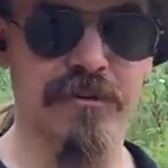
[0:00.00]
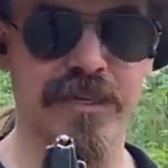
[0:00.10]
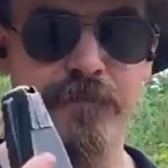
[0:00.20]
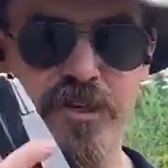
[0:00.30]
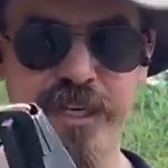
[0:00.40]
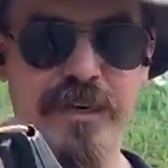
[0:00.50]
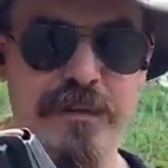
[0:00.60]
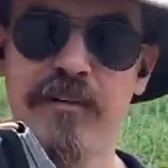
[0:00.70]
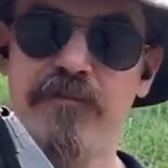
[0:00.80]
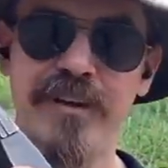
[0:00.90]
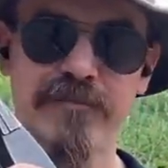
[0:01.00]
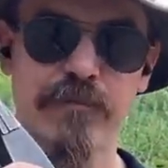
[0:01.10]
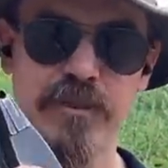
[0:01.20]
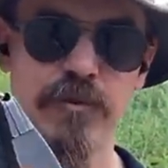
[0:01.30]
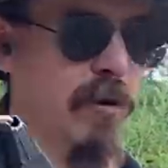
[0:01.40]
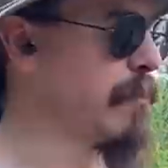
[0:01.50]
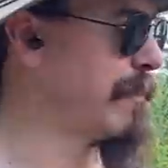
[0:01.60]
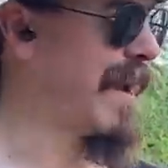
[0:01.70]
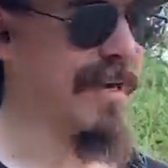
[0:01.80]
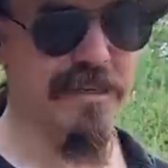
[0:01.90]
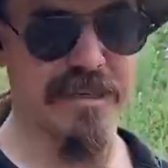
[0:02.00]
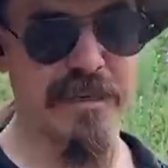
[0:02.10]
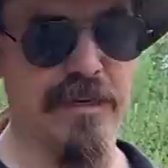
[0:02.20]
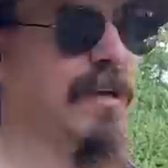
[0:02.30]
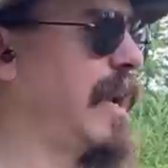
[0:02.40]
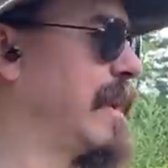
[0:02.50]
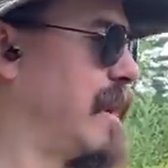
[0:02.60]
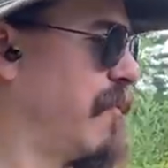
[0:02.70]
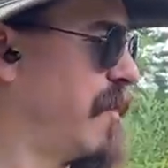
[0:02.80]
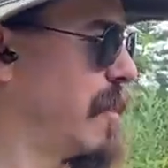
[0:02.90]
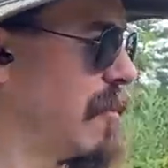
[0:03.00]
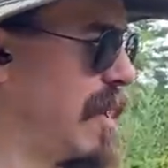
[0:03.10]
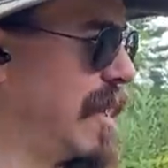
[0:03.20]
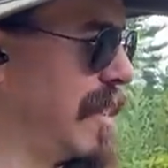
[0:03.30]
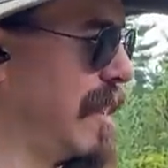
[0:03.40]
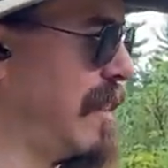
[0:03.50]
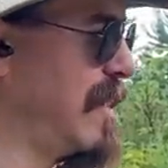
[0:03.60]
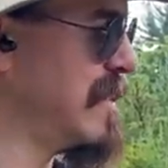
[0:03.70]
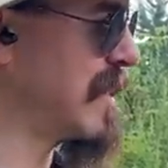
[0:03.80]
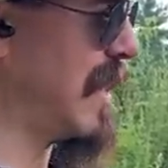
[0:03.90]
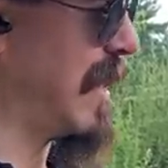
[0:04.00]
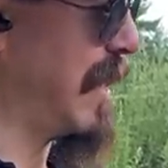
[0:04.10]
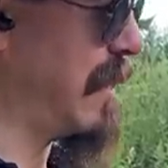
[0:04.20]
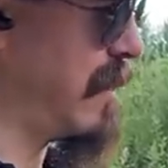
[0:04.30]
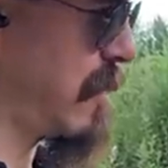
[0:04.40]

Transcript: submachine gun that feeds from Suomi mags, and I figured on this guy, the